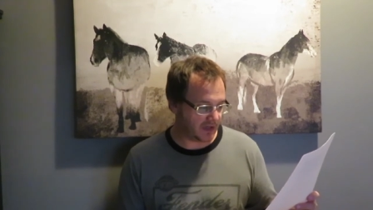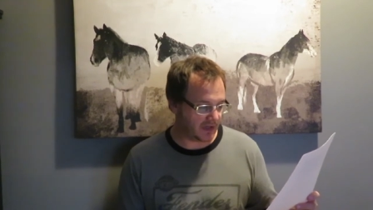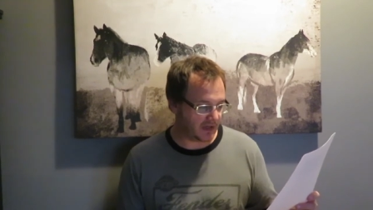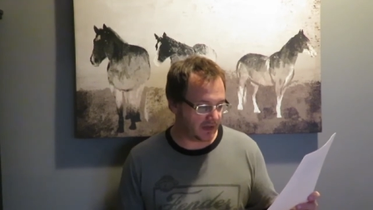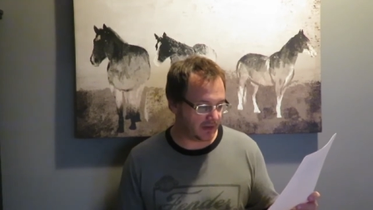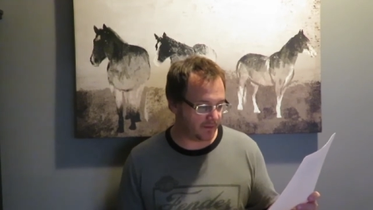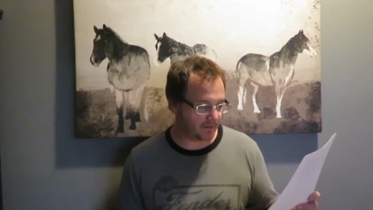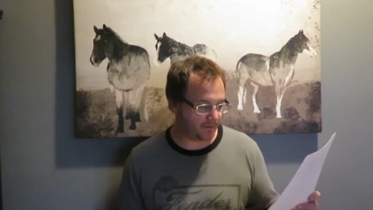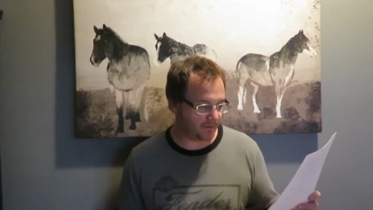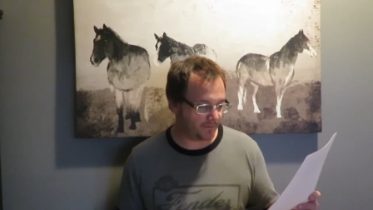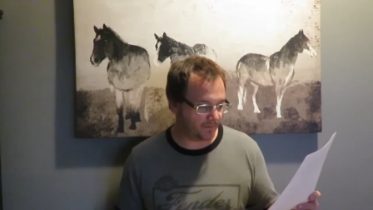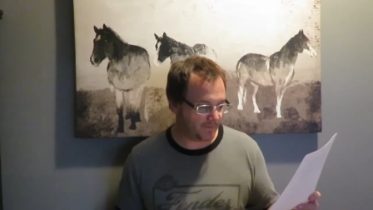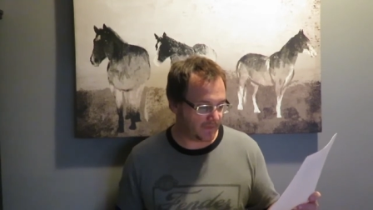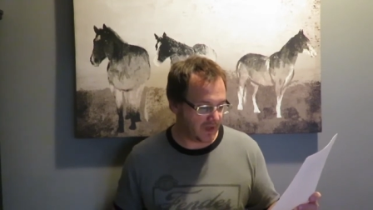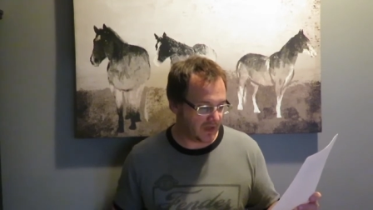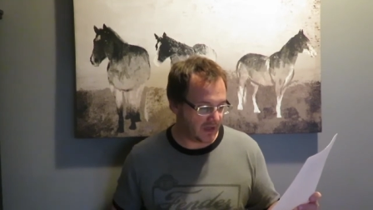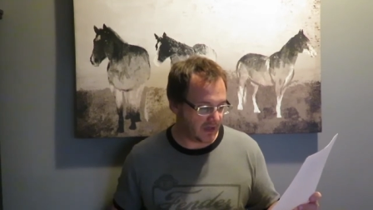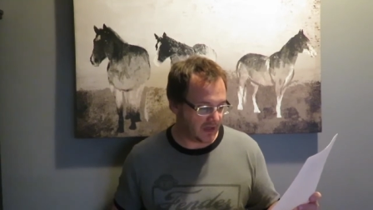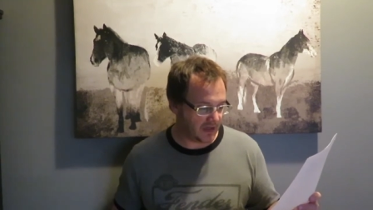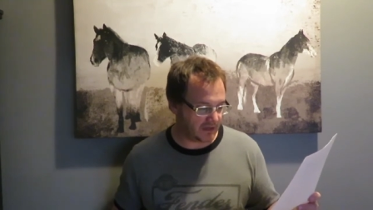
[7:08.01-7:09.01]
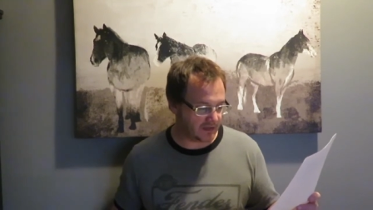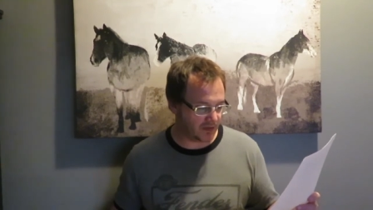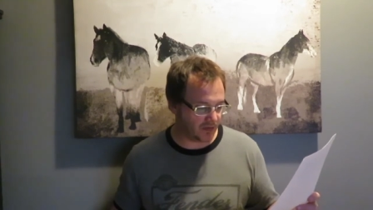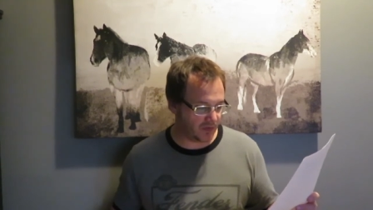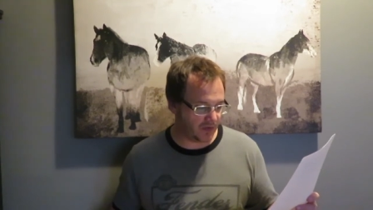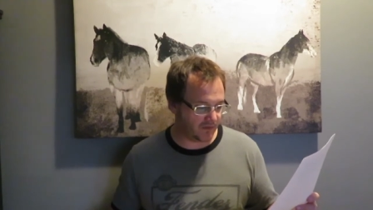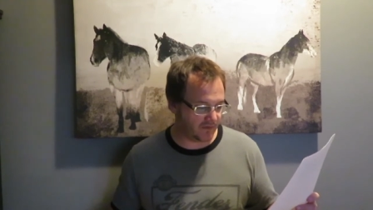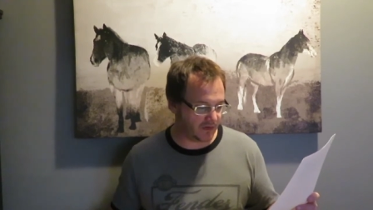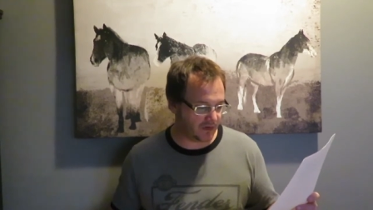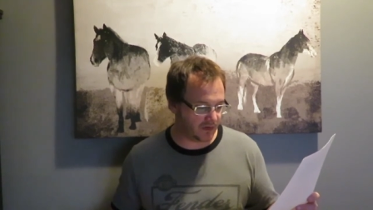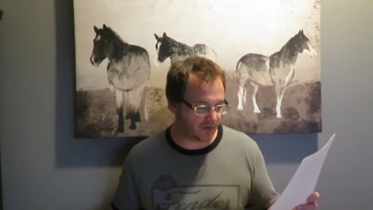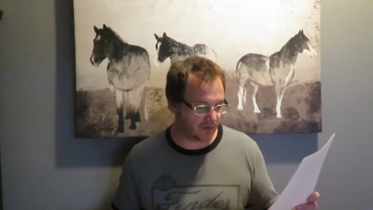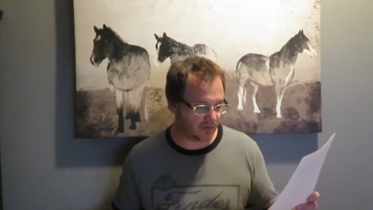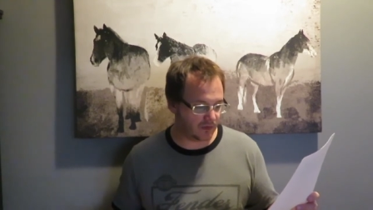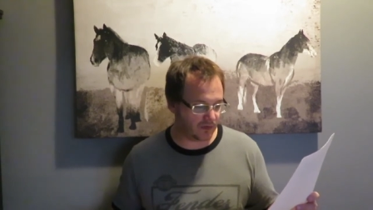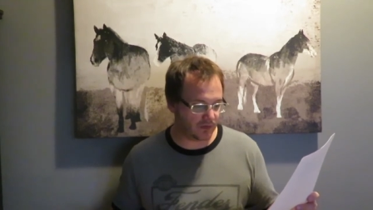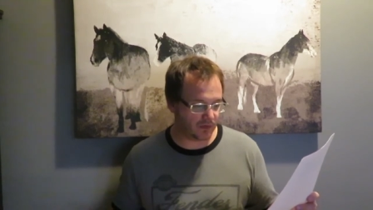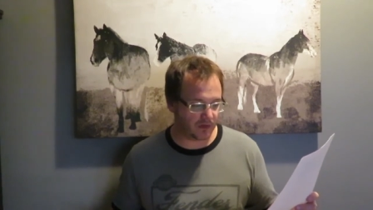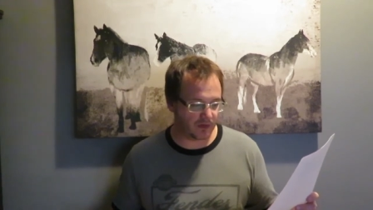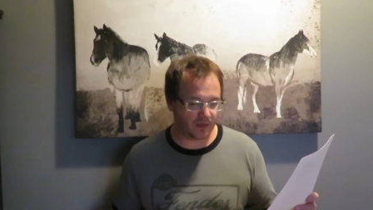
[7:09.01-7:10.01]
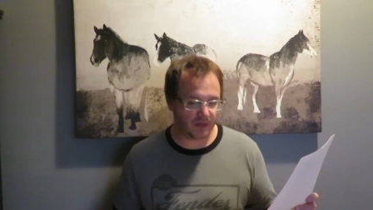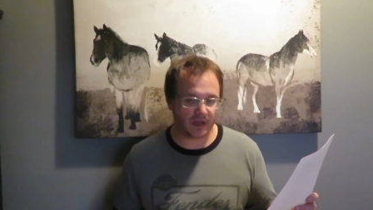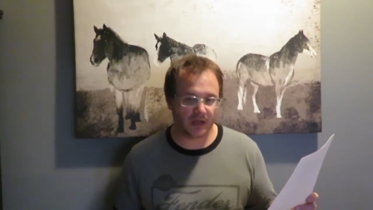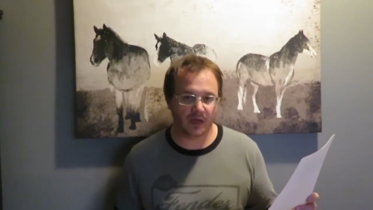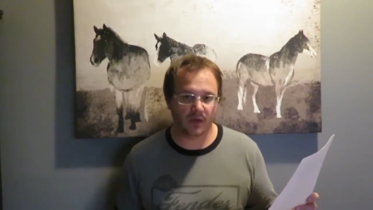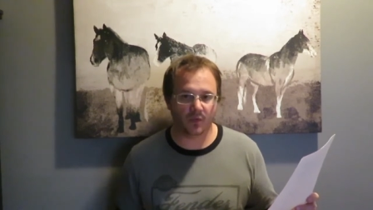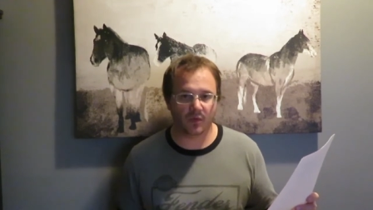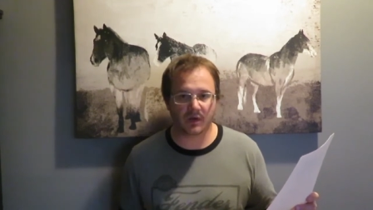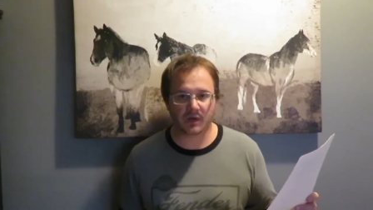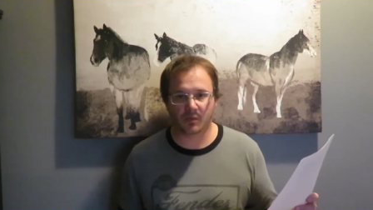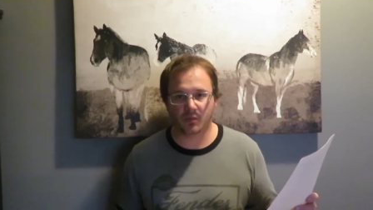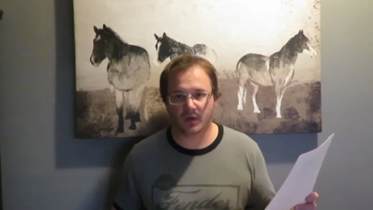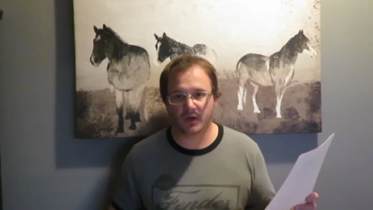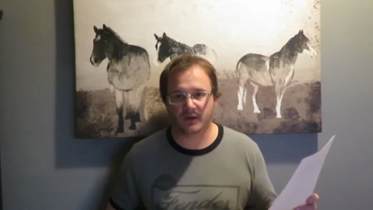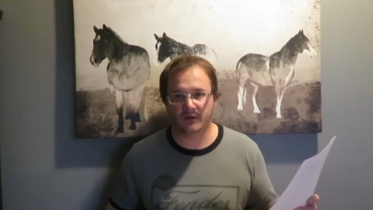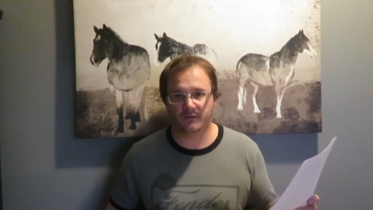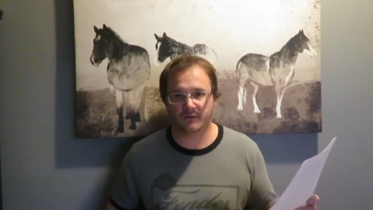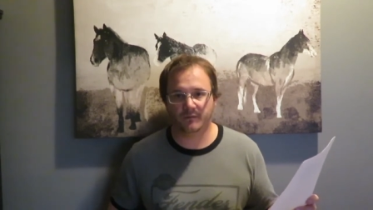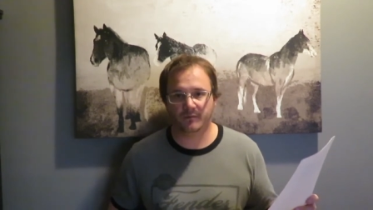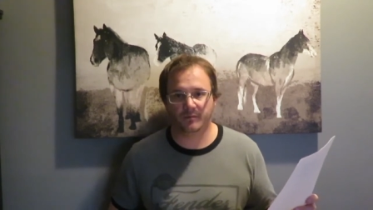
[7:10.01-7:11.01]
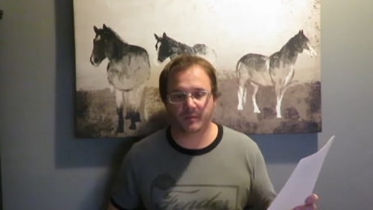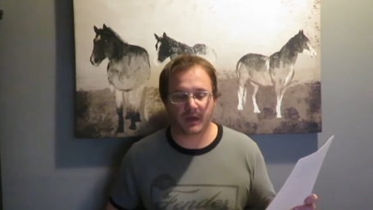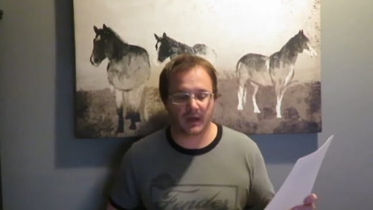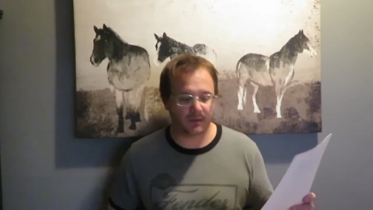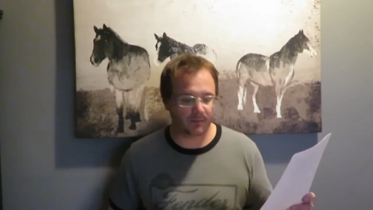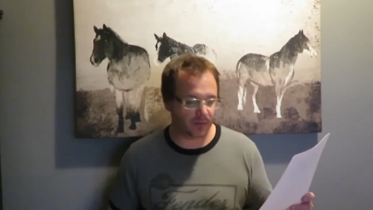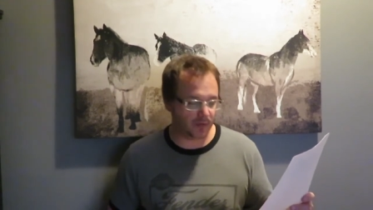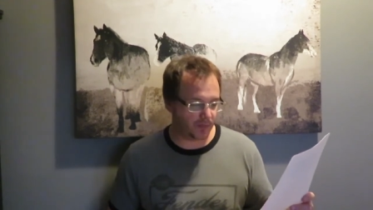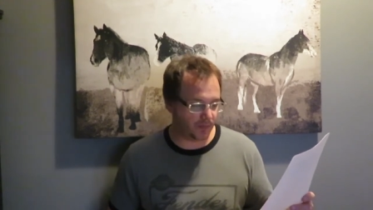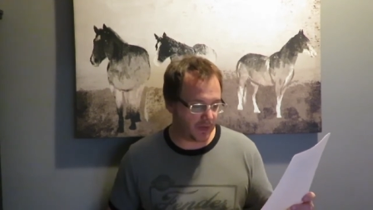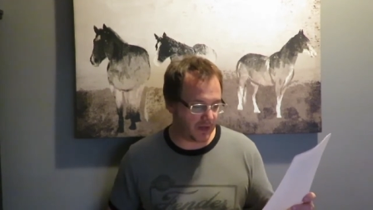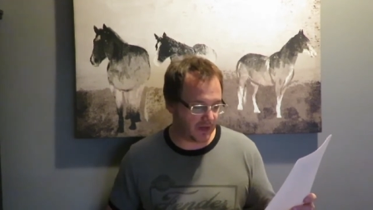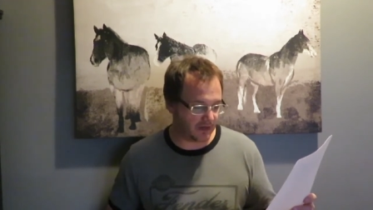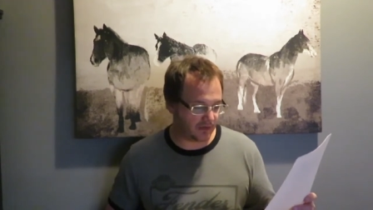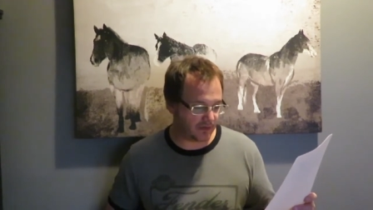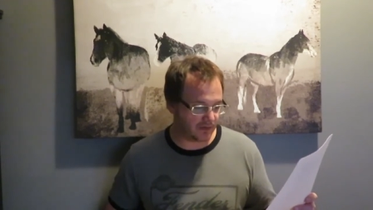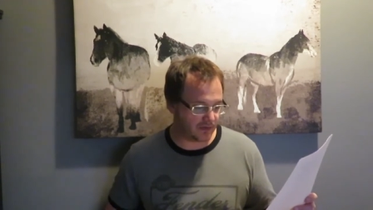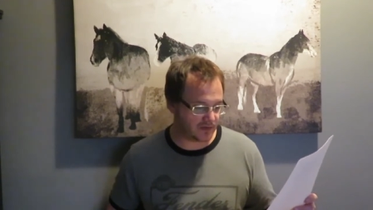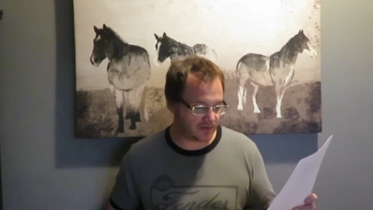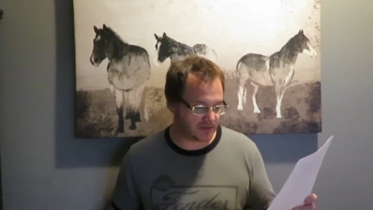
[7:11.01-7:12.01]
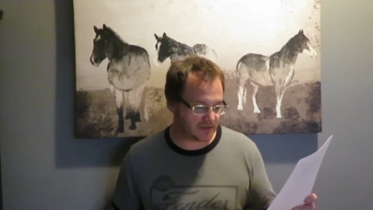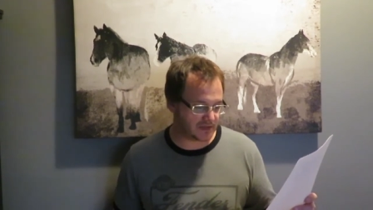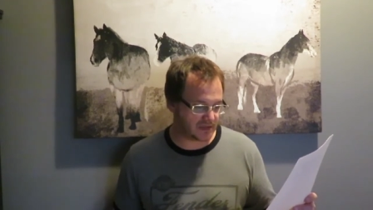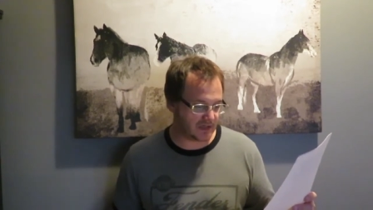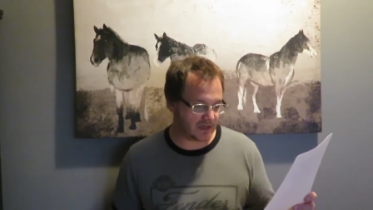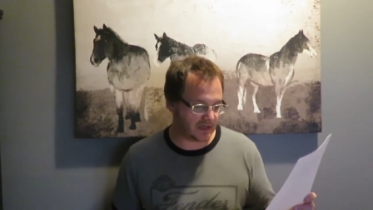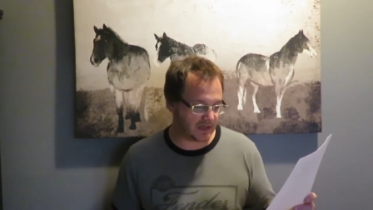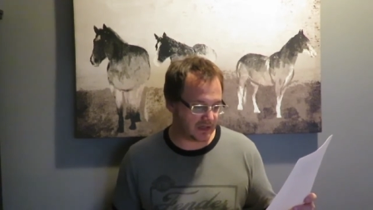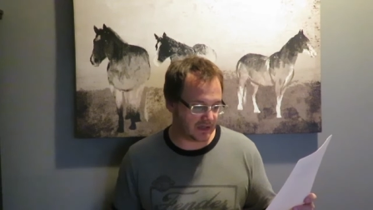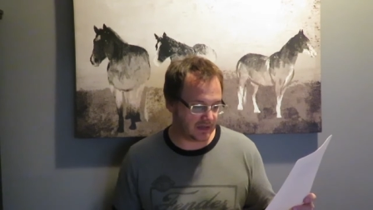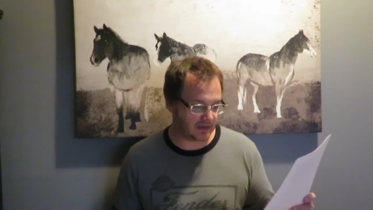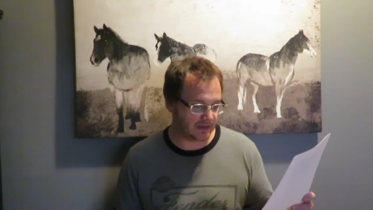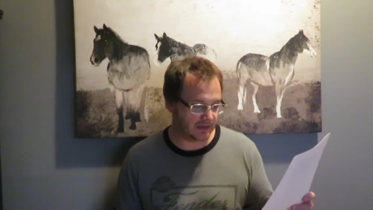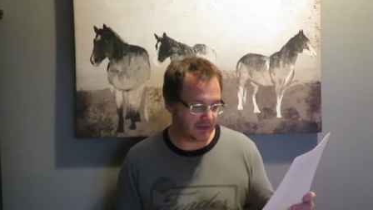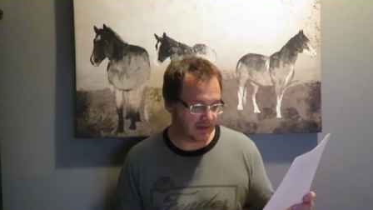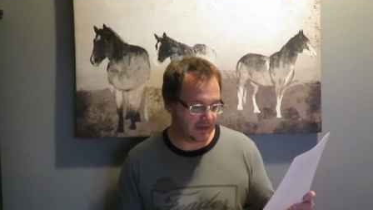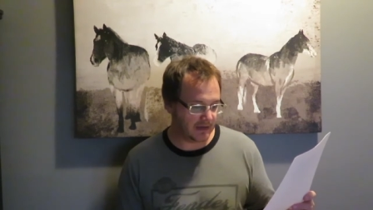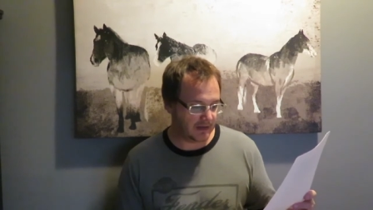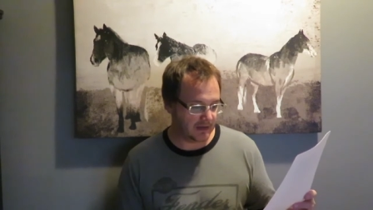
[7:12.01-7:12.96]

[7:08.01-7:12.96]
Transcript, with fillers: Um, I don't even think it was one of uh, Blue Panther's uh,